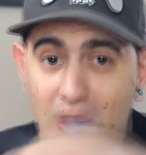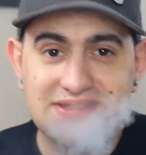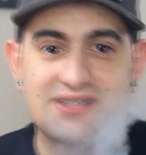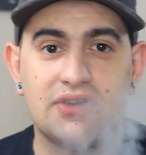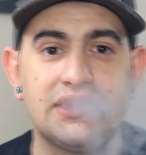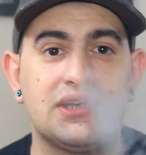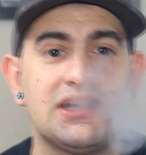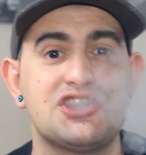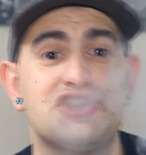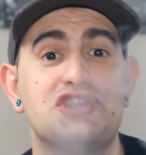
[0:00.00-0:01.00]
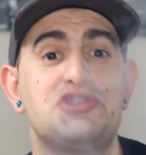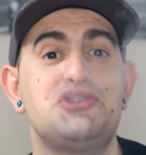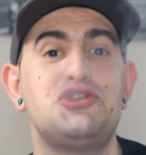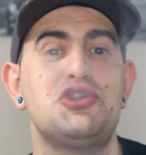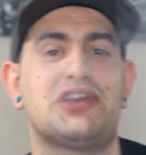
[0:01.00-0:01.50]
What's going on, nation?
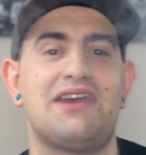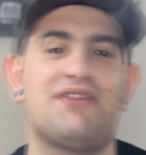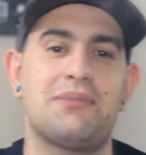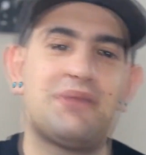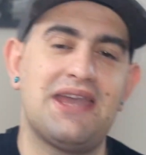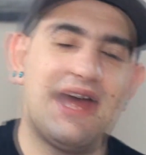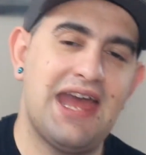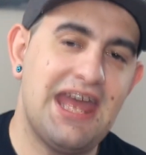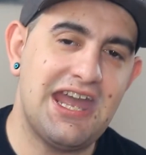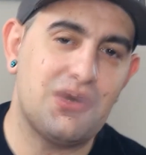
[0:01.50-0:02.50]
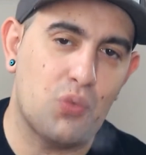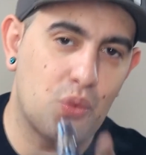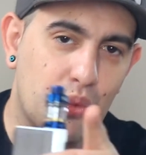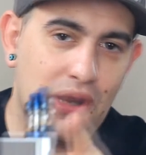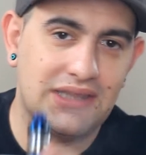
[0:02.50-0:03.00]
Ukvapeuk here, and
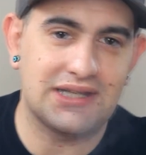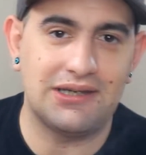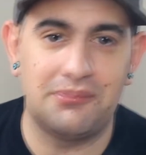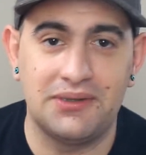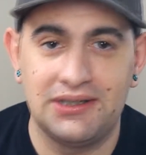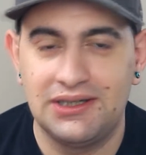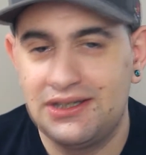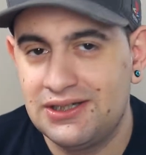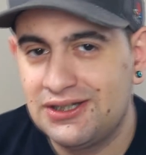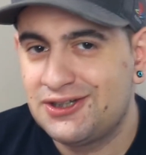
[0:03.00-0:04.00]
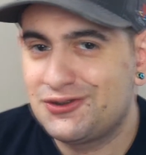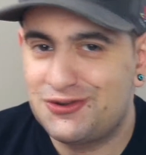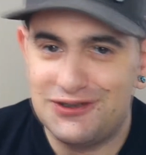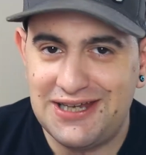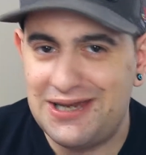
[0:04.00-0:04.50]
welcome.
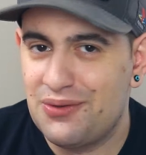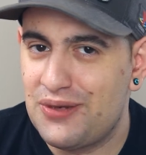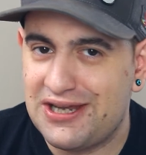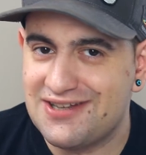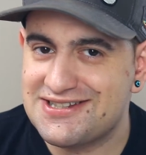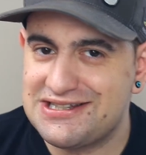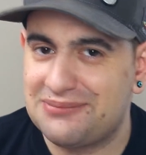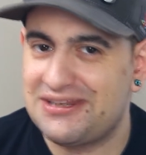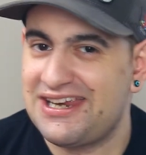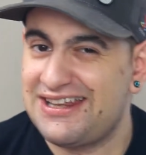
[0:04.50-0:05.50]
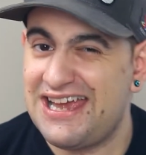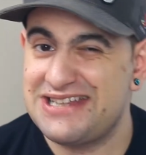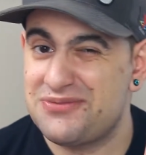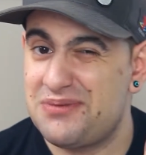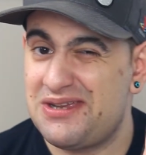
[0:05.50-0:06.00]
Today we got something that
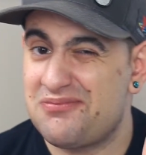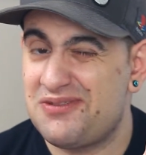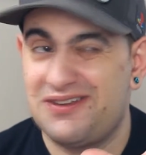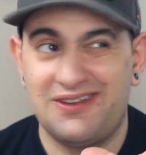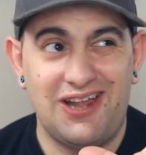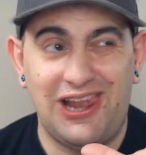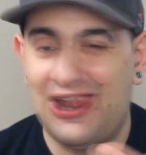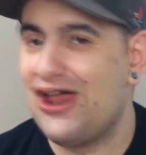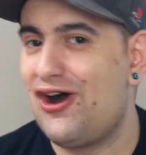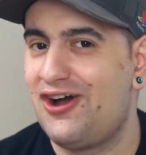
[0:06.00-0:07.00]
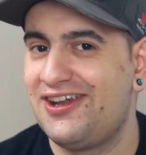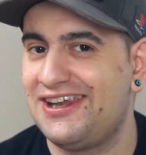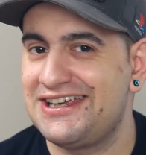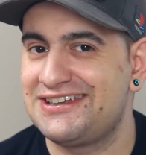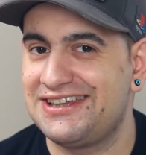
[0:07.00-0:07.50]
is being a lot
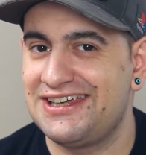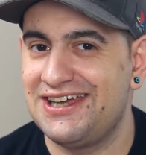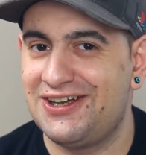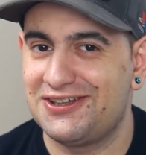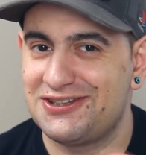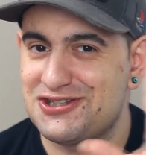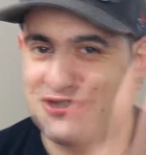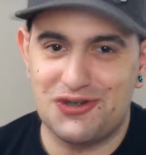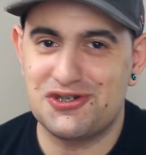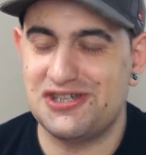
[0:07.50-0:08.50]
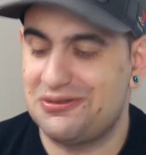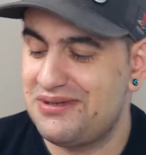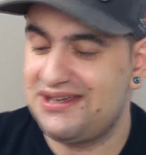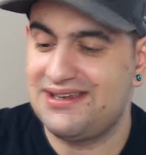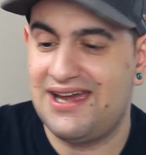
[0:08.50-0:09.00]
lately on the social
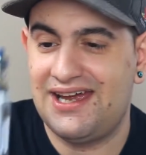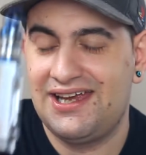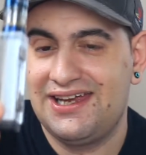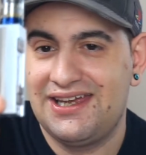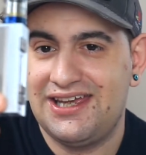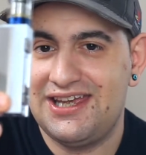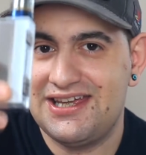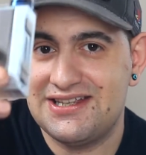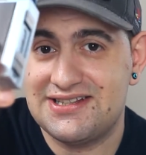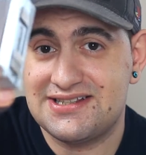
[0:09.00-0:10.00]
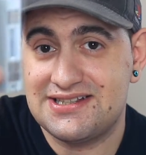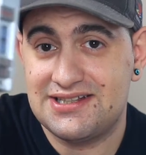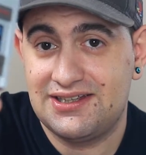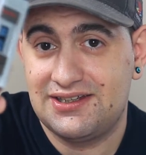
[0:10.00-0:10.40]
media, is